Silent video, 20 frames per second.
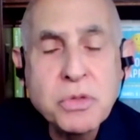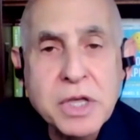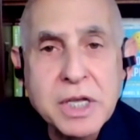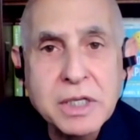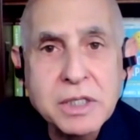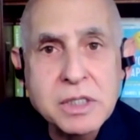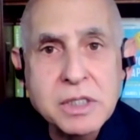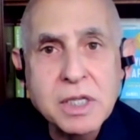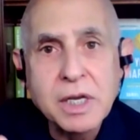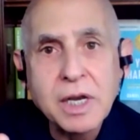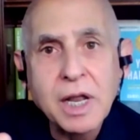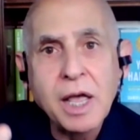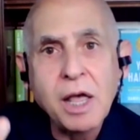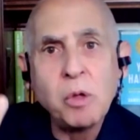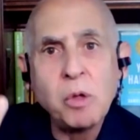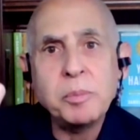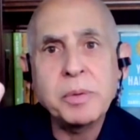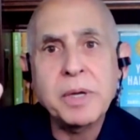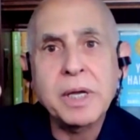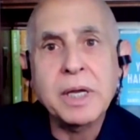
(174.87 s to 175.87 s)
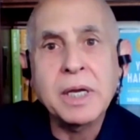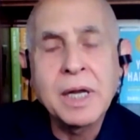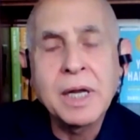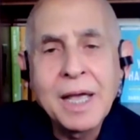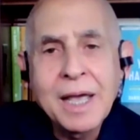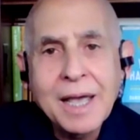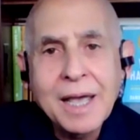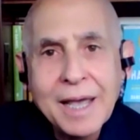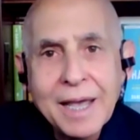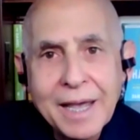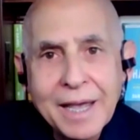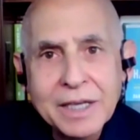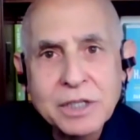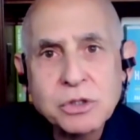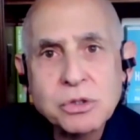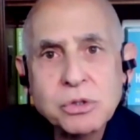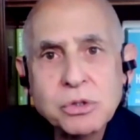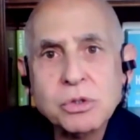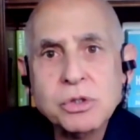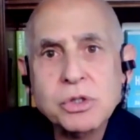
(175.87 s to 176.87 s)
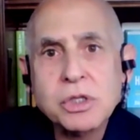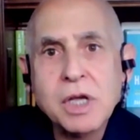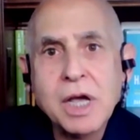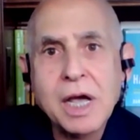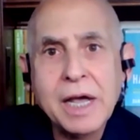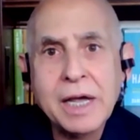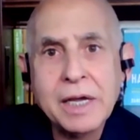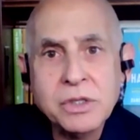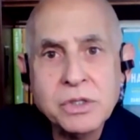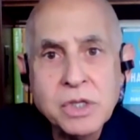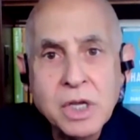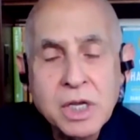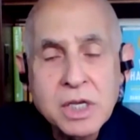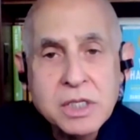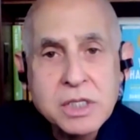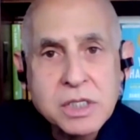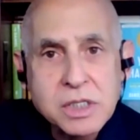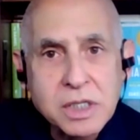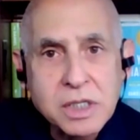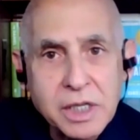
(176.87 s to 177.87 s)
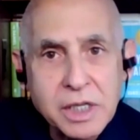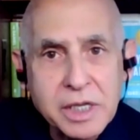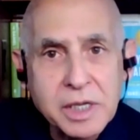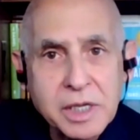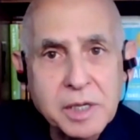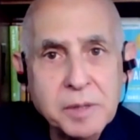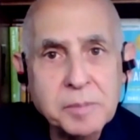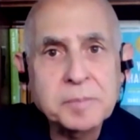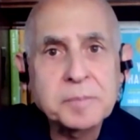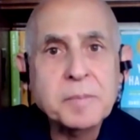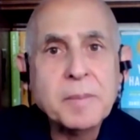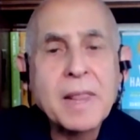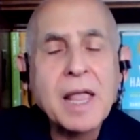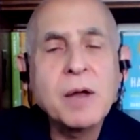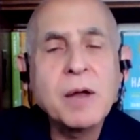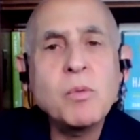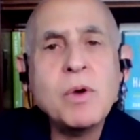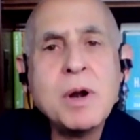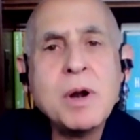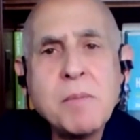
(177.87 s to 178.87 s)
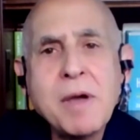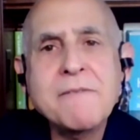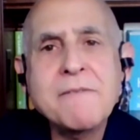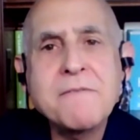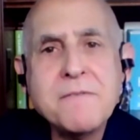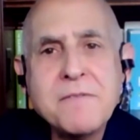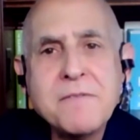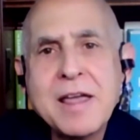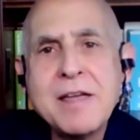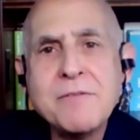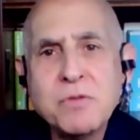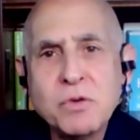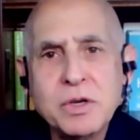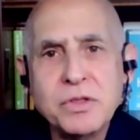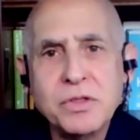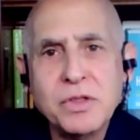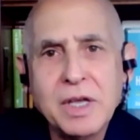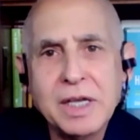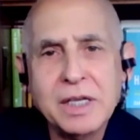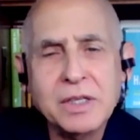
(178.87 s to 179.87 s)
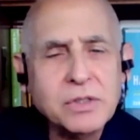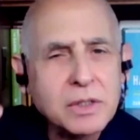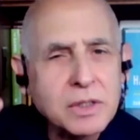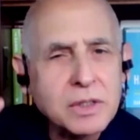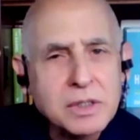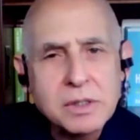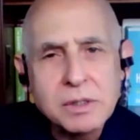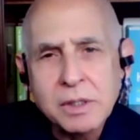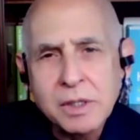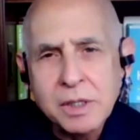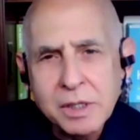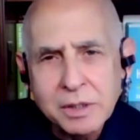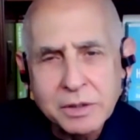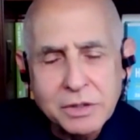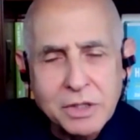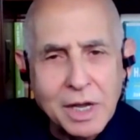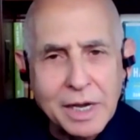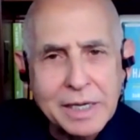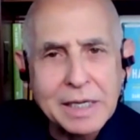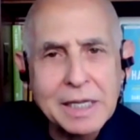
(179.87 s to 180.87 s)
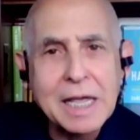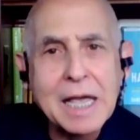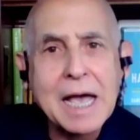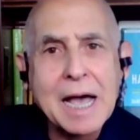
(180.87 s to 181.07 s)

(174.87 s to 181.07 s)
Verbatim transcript: things that help it exercise, sleep. And one of my favorite things, these little tiny